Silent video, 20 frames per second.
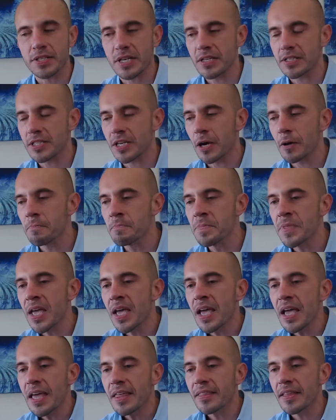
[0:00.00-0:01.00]
And so
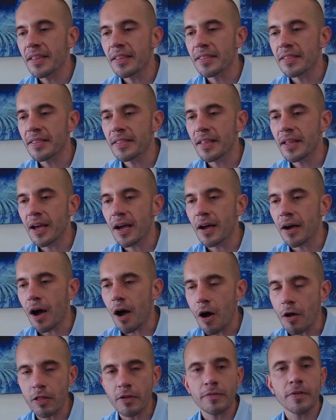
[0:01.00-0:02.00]

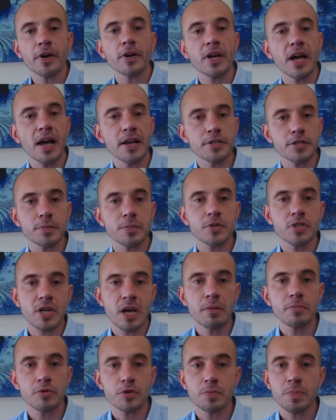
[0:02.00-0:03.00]
all of our customers
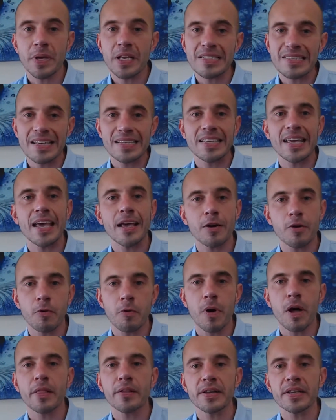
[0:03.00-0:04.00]
come to us because they take
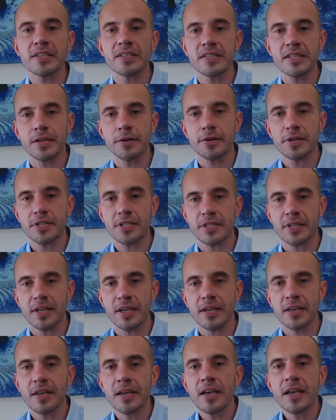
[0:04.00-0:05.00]
quality seriously,
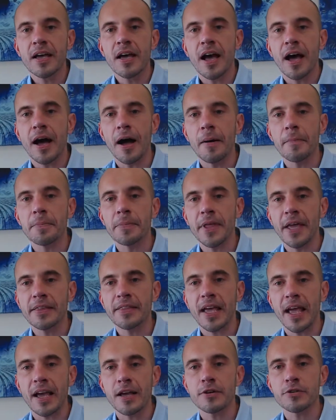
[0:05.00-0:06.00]
and
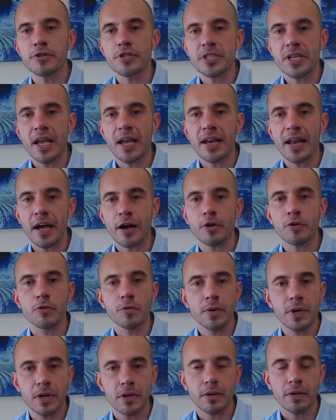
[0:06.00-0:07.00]
they understand how
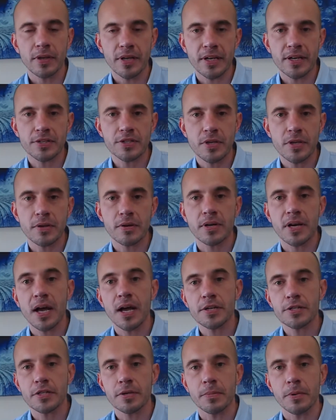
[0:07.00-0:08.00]
critical it is to their
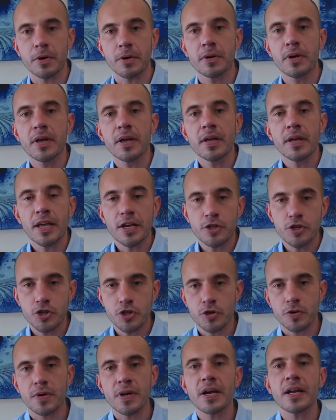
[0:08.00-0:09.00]
customer,
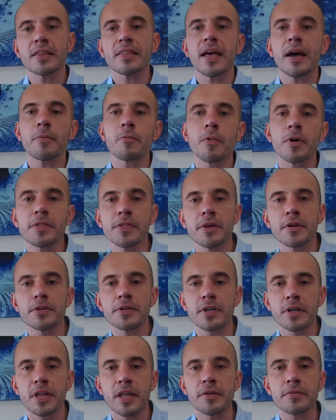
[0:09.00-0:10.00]
ensuring that what they're
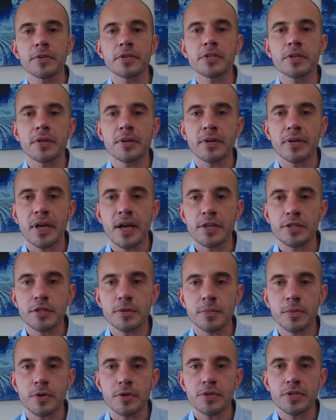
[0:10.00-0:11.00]
delivering to their
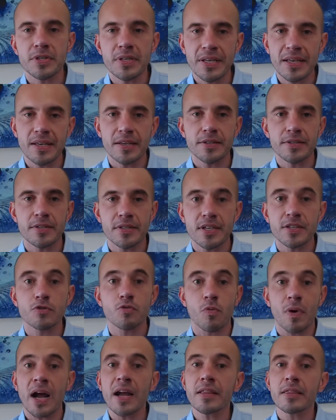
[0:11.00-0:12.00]
customers is
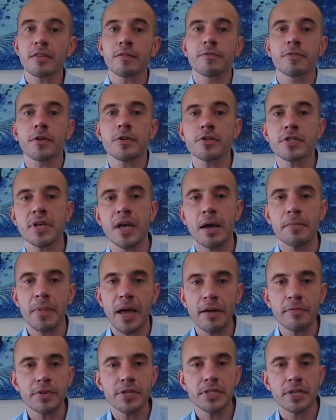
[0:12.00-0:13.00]
right the first time,
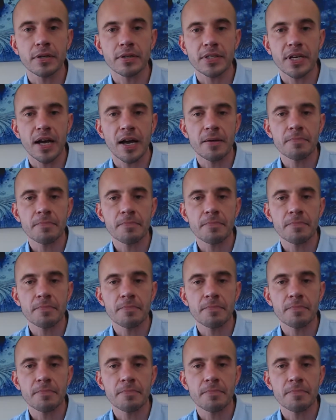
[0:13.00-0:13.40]
every single time.